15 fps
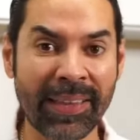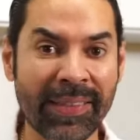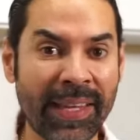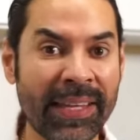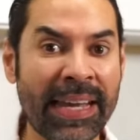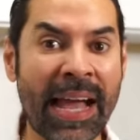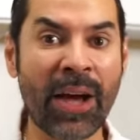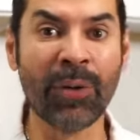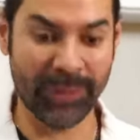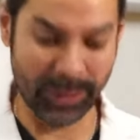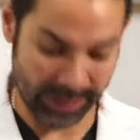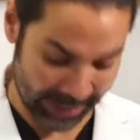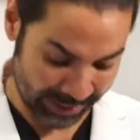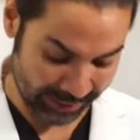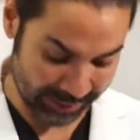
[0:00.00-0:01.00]
And then now
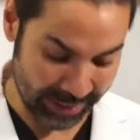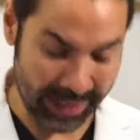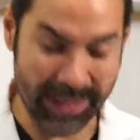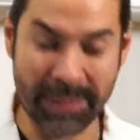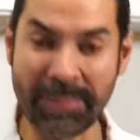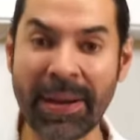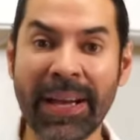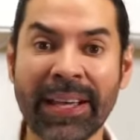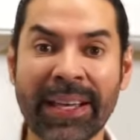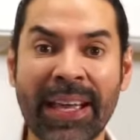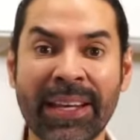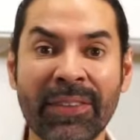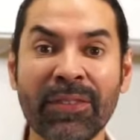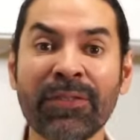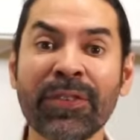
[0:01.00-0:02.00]
you're like, damn, I
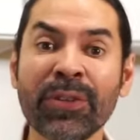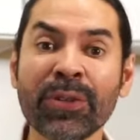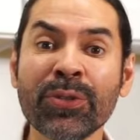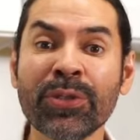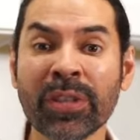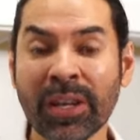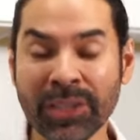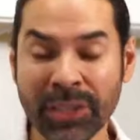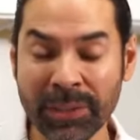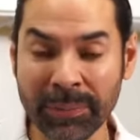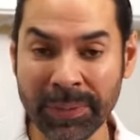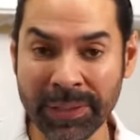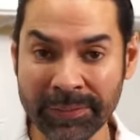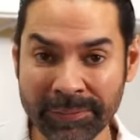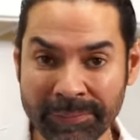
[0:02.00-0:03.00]
can't even feel you
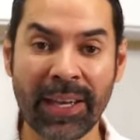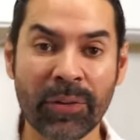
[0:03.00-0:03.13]
touching me.